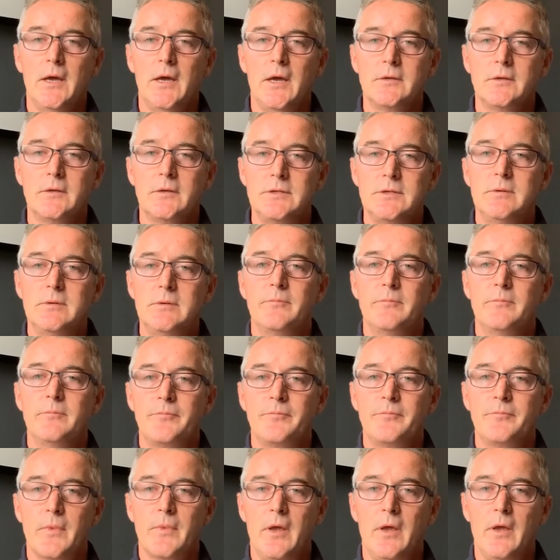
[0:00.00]
team
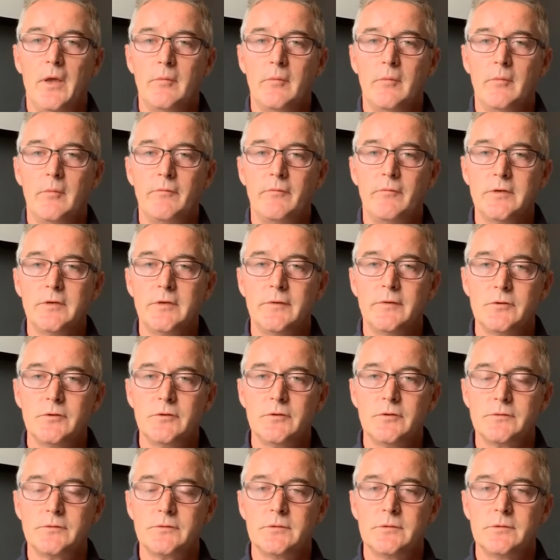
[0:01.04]
of
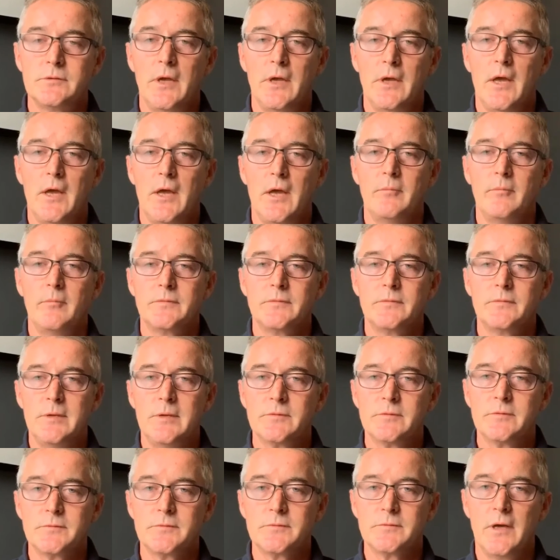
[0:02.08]
individuals,
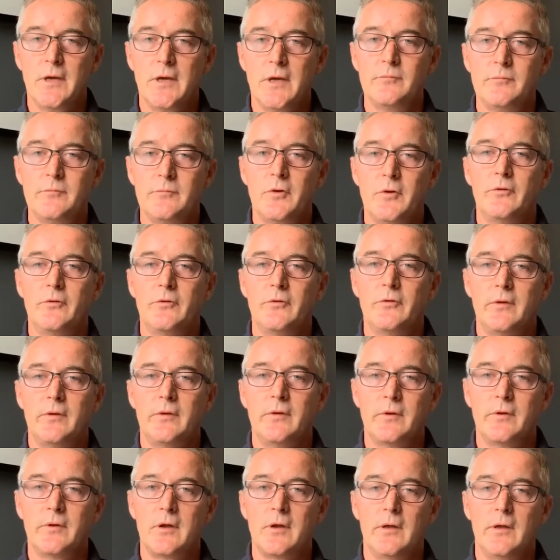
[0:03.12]
teams themselves, but also as
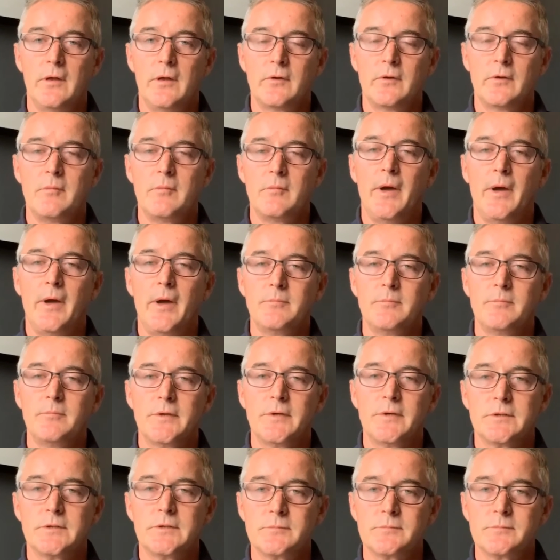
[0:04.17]
a combined
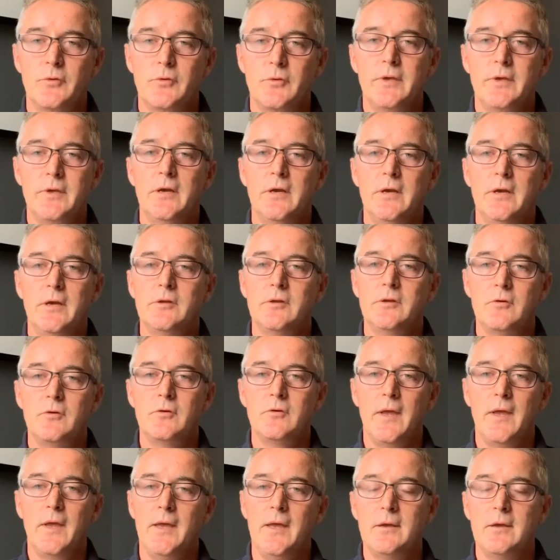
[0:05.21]
business, both here in the
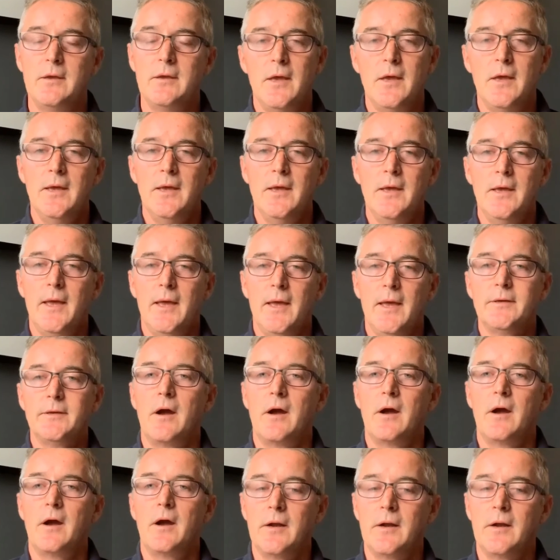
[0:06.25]
UK and in
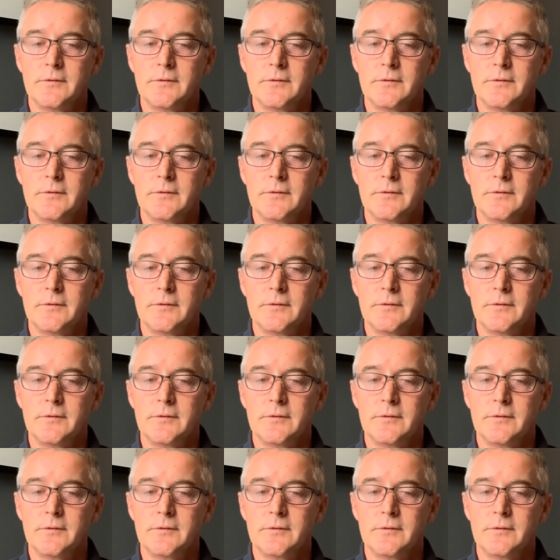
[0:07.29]
Ireland.